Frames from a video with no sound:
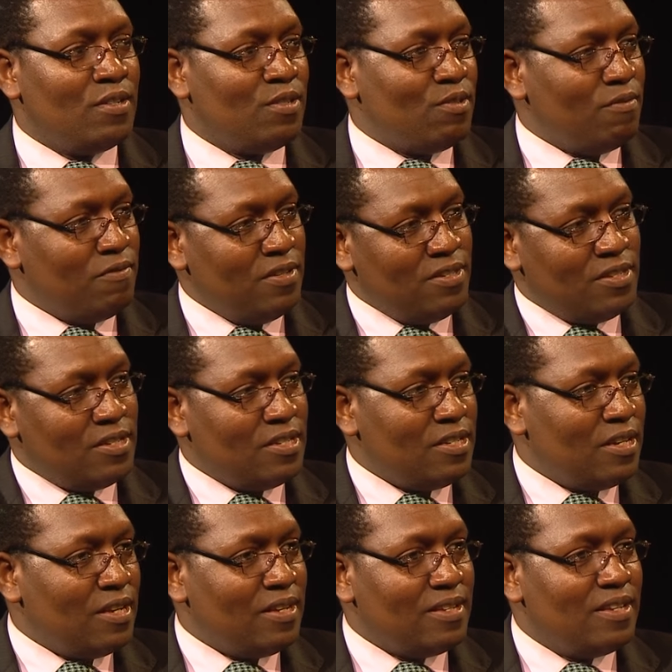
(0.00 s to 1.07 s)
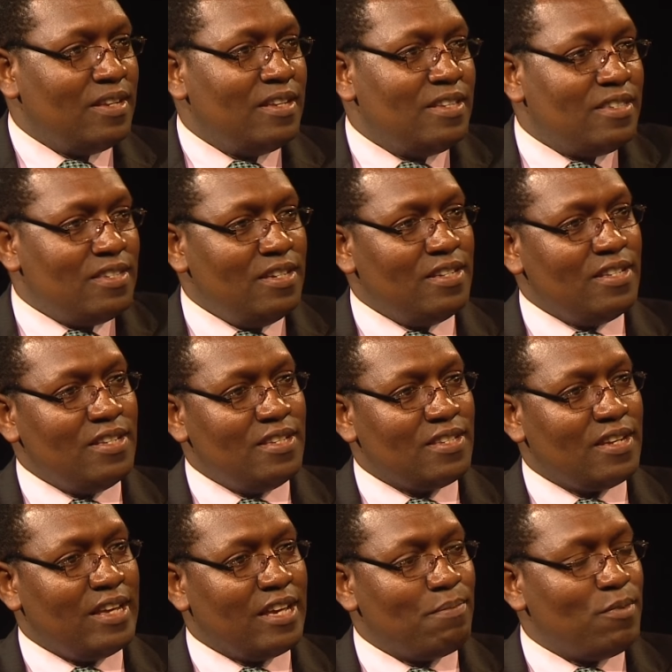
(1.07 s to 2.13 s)
to visit cities
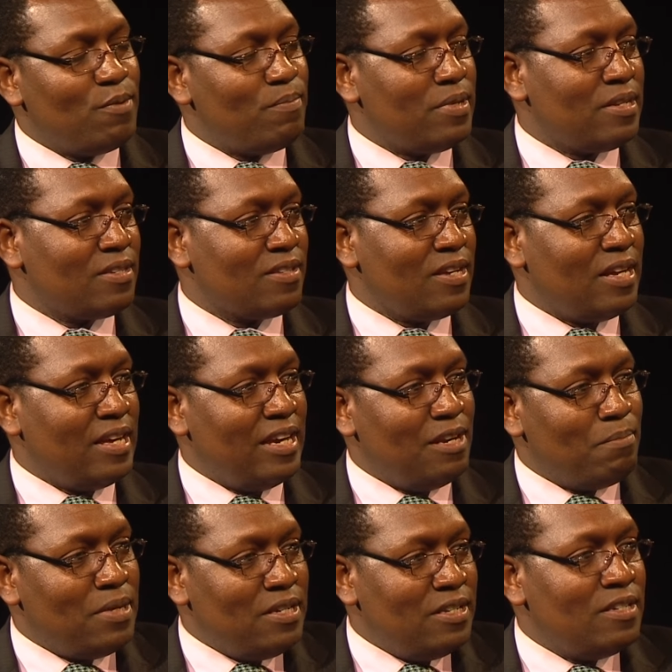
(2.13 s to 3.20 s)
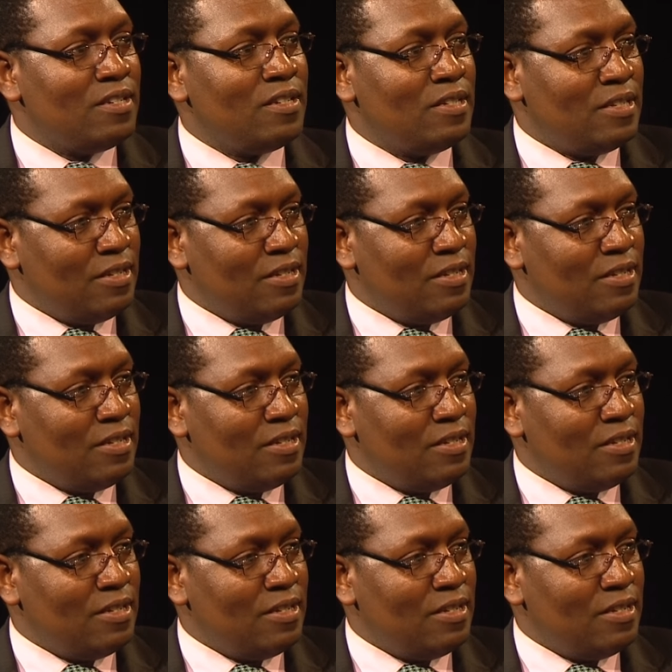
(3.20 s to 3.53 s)
like Mombasa and Malindi?